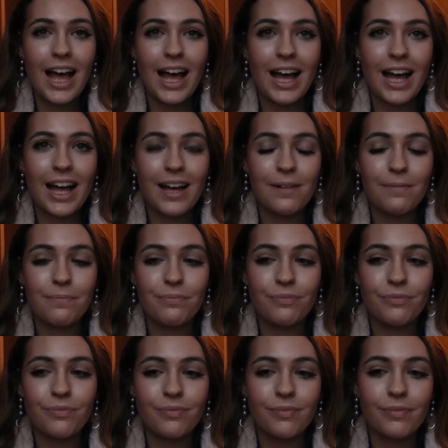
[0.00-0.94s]

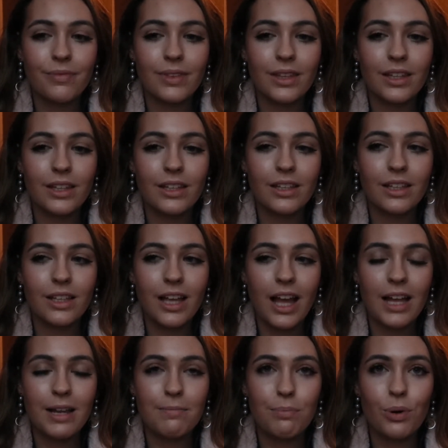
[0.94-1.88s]

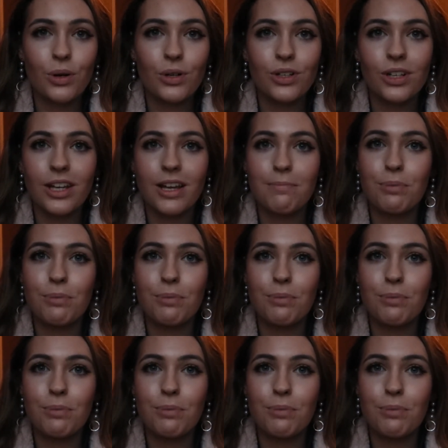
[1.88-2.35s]
and put